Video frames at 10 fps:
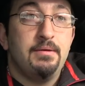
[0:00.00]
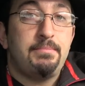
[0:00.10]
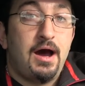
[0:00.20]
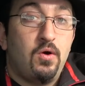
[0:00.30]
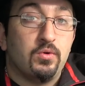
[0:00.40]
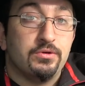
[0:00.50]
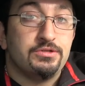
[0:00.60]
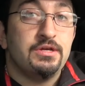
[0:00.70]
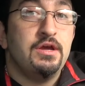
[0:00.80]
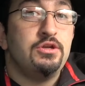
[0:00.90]

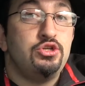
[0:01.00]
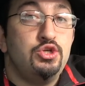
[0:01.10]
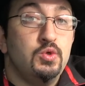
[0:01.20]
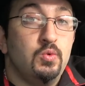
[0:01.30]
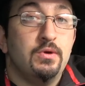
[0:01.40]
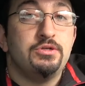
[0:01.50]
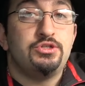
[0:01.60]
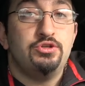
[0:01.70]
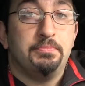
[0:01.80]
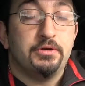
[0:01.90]
powers two
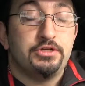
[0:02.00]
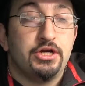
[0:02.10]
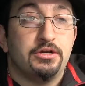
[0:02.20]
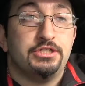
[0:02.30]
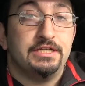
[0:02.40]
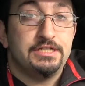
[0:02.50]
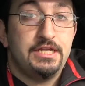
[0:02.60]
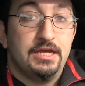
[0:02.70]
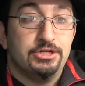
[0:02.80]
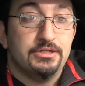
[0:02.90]
supercharging
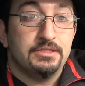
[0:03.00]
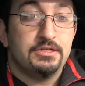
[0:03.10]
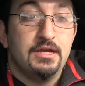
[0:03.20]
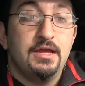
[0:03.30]
stations.